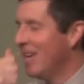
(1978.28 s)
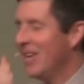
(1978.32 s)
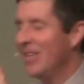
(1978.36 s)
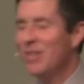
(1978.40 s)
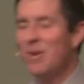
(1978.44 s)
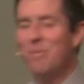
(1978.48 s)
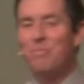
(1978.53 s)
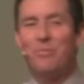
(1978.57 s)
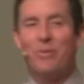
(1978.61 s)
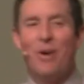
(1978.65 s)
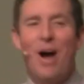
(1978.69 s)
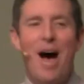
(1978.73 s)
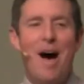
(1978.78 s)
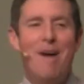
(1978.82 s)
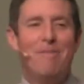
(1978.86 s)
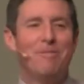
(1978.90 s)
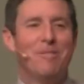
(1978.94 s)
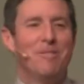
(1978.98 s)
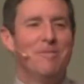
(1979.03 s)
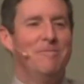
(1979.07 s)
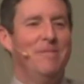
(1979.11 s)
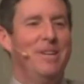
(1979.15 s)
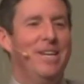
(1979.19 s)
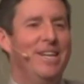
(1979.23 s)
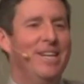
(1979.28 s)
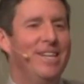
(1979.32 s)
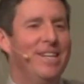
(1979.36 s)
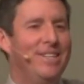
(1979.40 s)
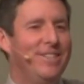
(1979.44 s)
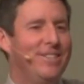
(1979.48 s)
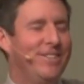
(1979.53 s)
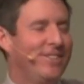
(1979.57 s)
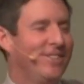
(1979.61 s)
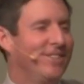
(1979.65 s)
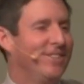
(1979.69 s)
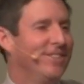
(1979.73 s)
The problem
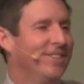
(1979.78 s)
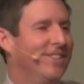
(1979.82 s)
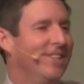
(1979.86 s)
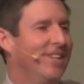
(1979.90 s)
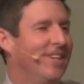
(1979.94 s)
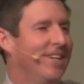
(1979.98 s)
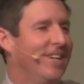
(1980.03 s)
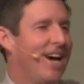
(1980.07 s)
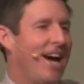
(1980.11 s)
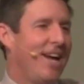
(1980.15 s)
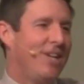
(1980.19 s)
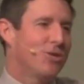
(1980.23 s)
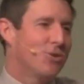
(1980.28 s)
is, I